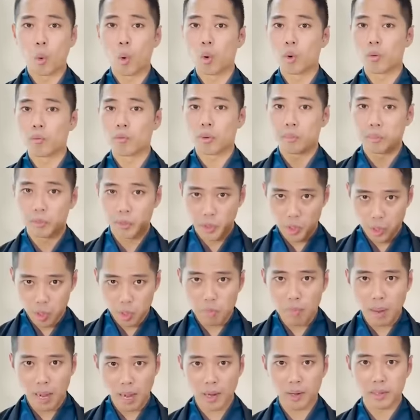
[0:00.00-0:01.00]
if you're
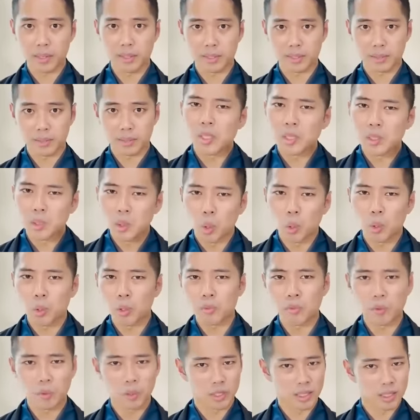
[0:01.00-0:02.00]
interested, I hope you
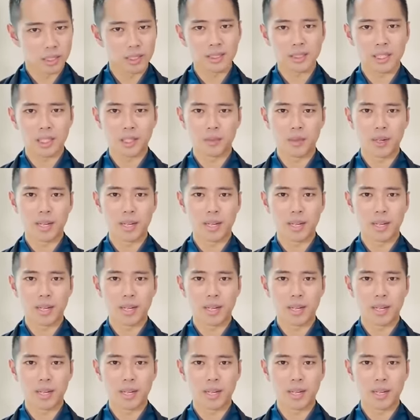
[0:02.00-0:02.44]
can check it out